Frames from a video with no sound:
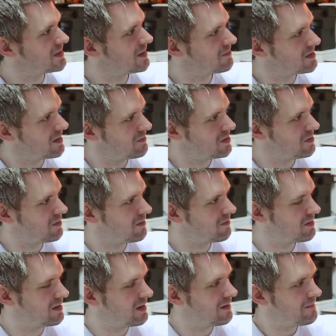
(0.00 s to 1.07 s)
Sometimes you might
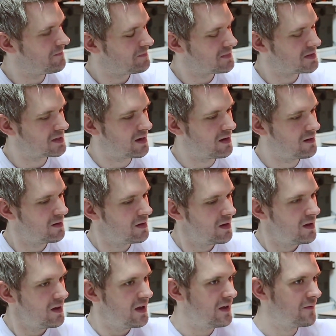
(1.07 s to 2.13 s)
want that. So
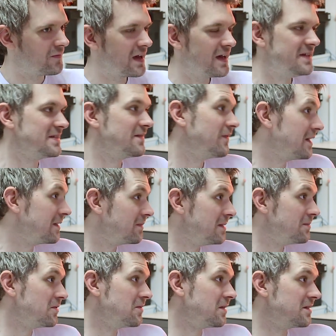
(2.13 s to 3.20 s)
if that is a thing
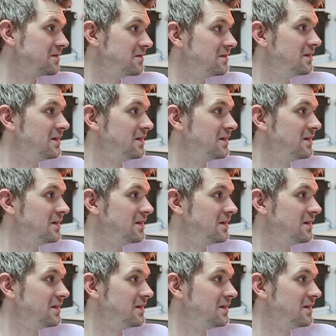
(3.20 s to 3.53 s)
people want,